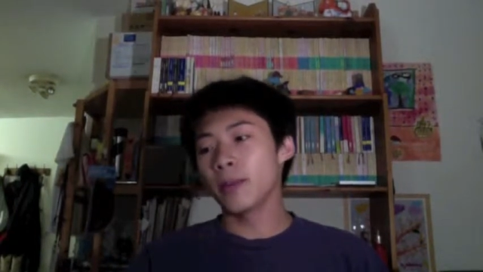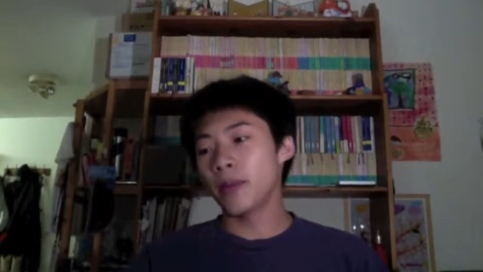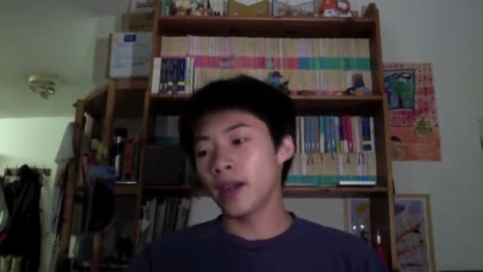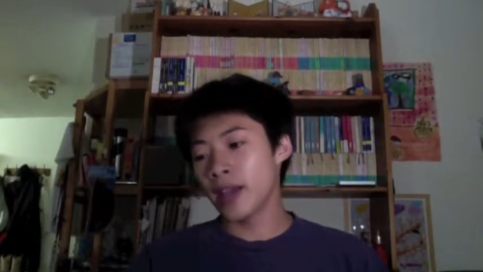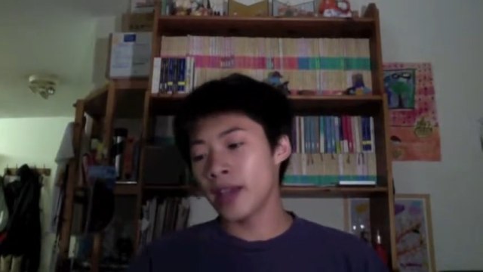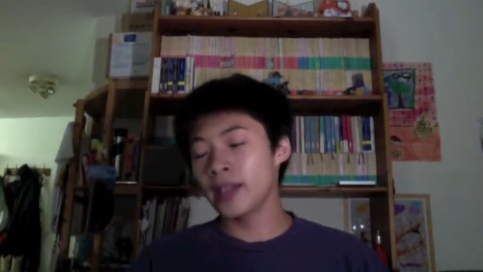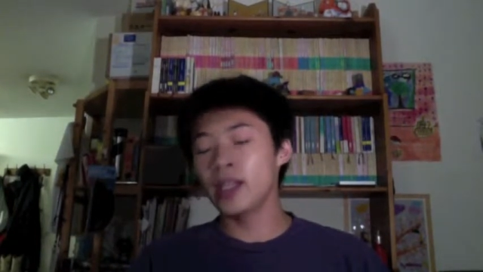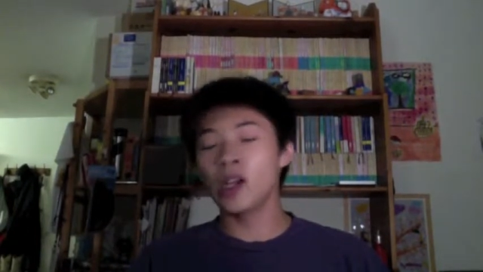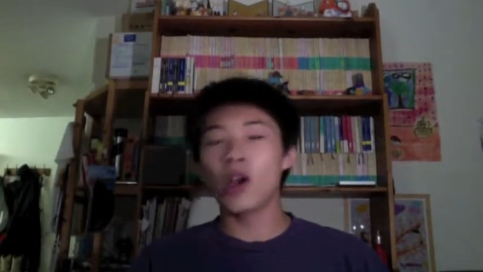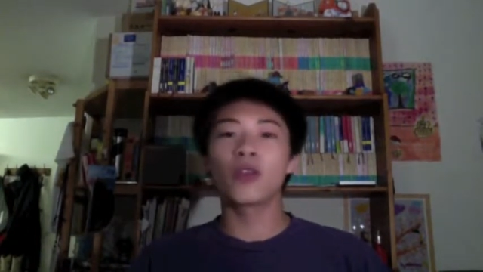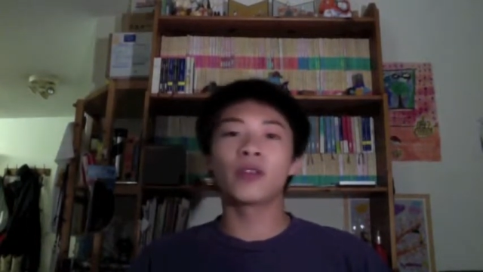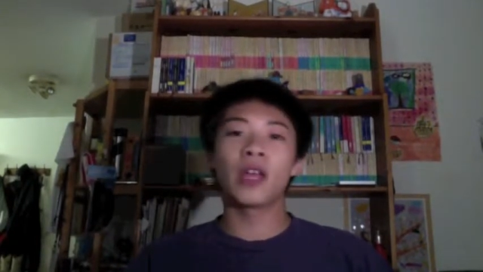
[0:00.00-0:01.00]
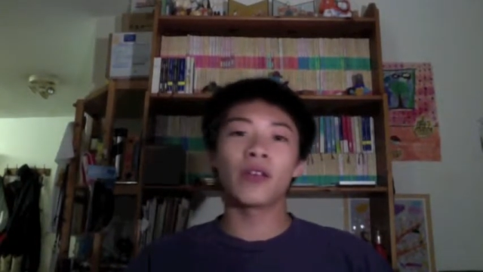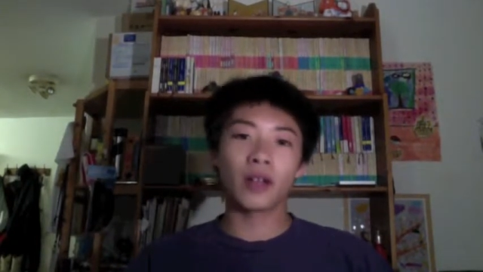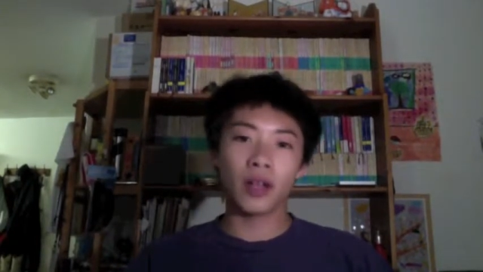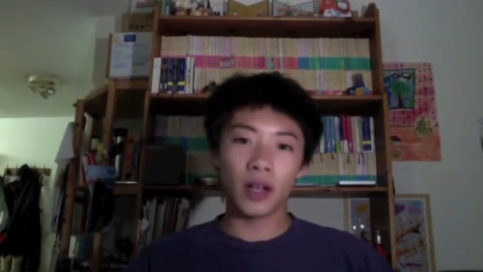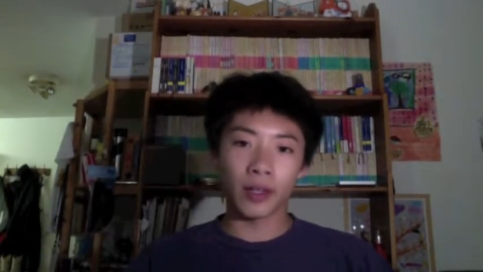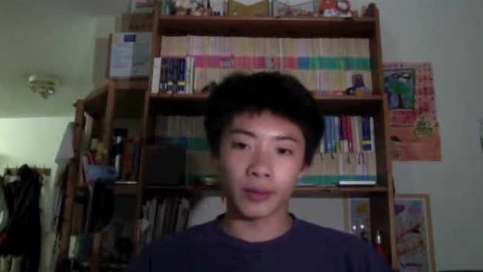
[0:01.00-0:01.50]
by any other naval
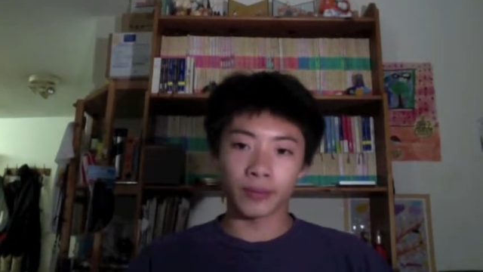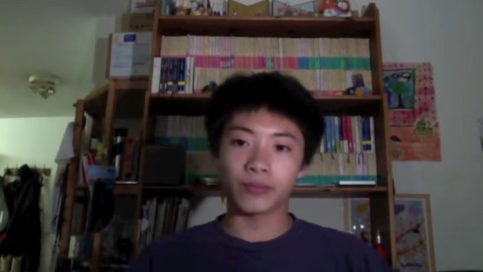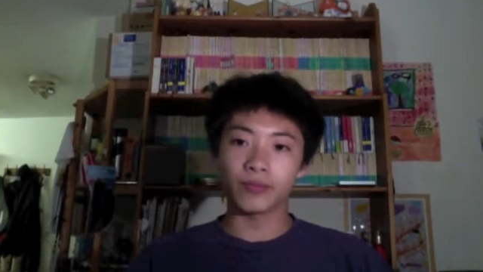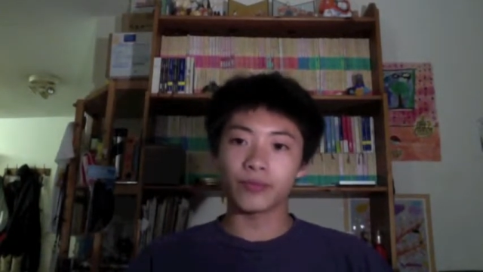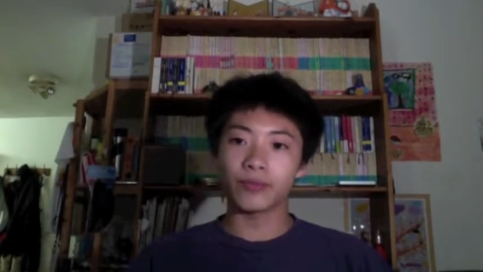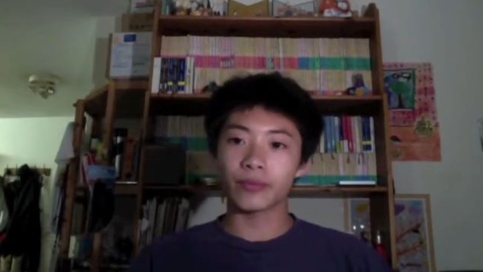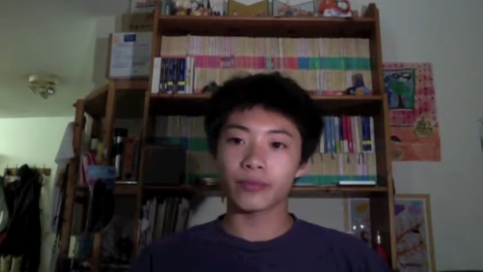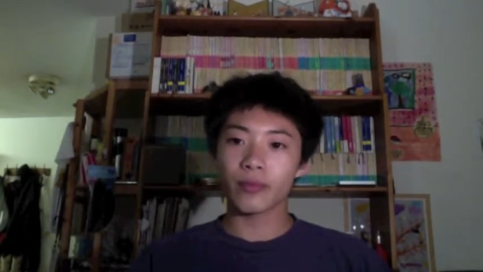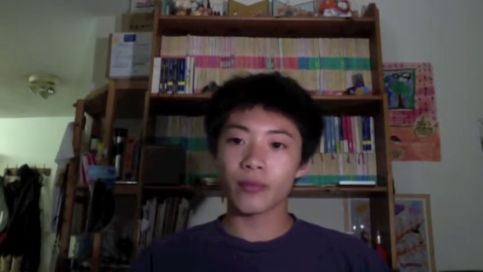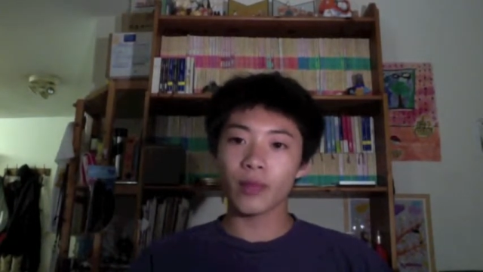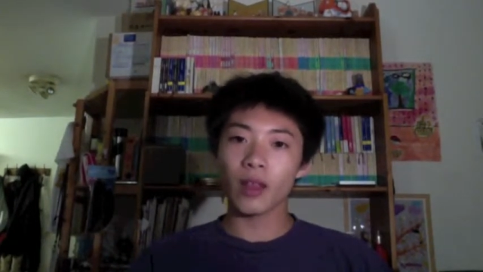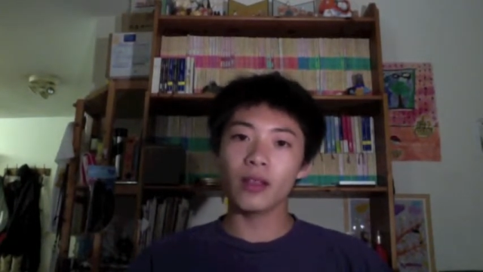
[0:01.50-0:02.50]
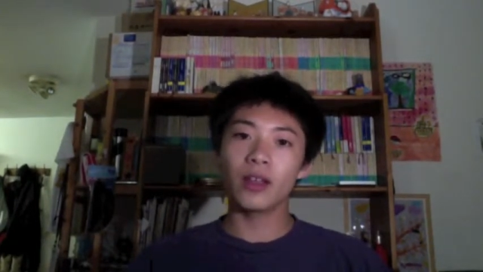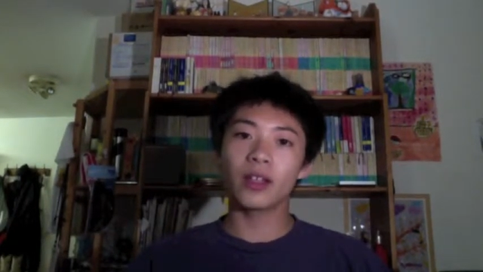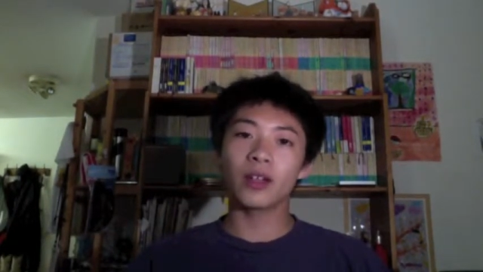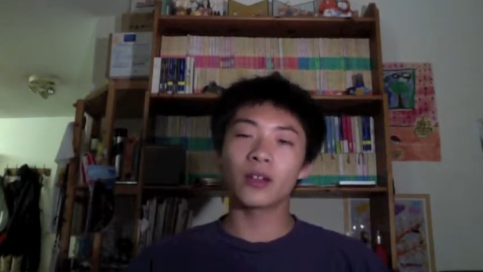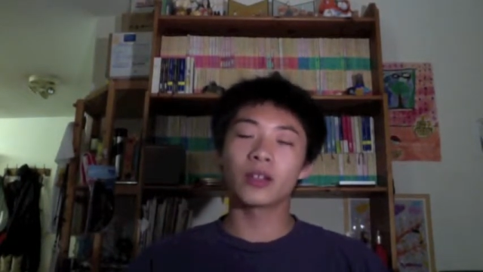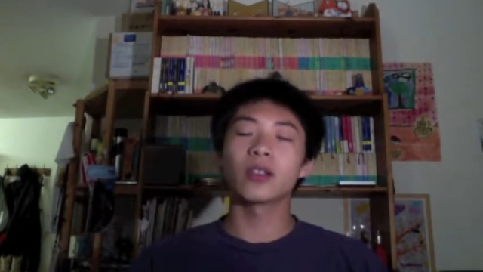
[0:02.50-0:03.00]
gun,
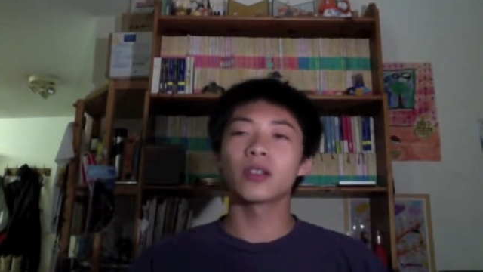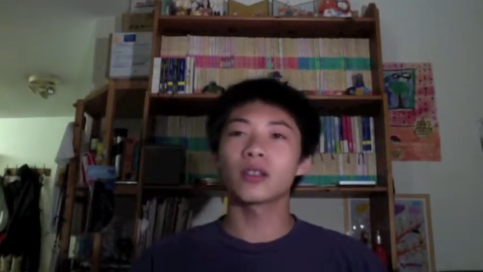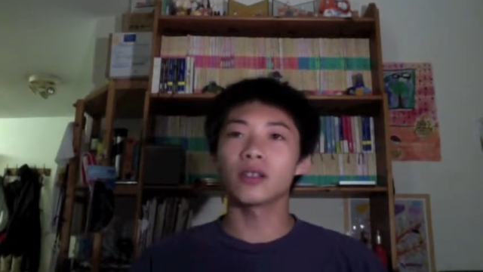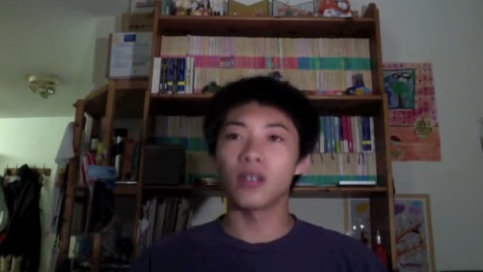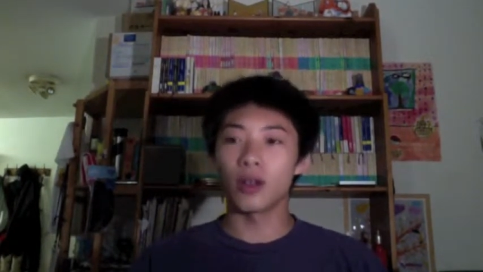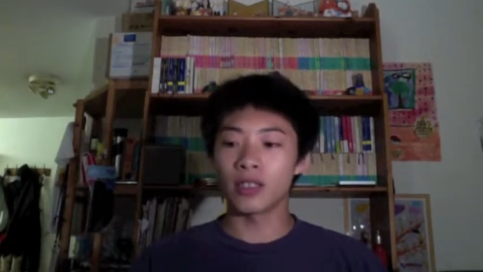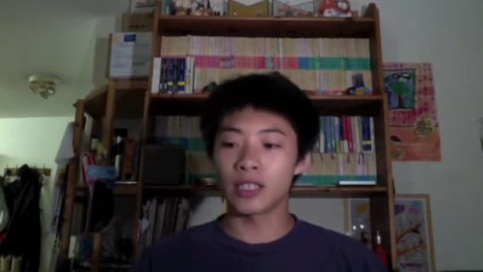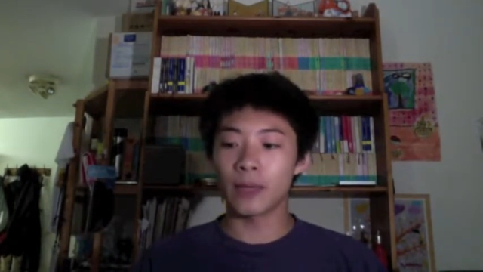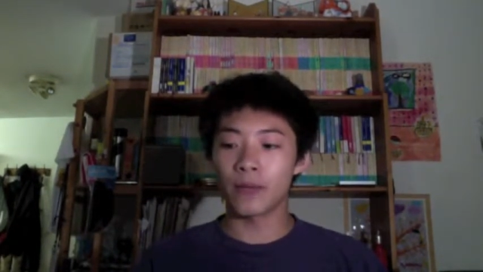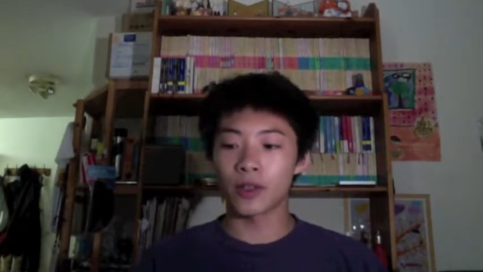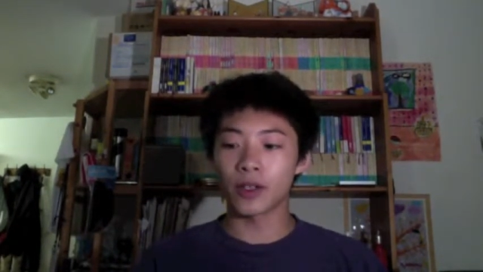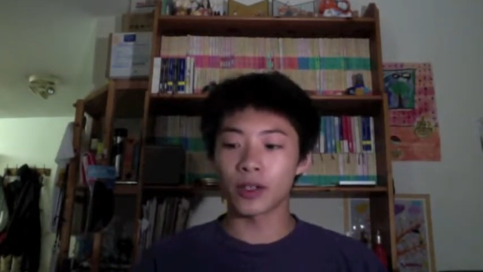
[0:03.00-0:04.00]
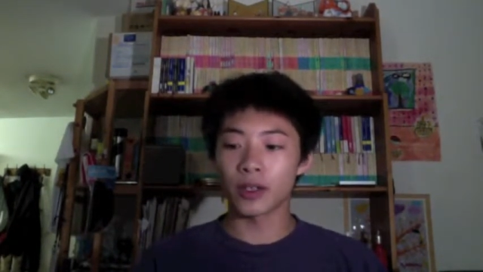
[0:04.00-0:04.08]
except for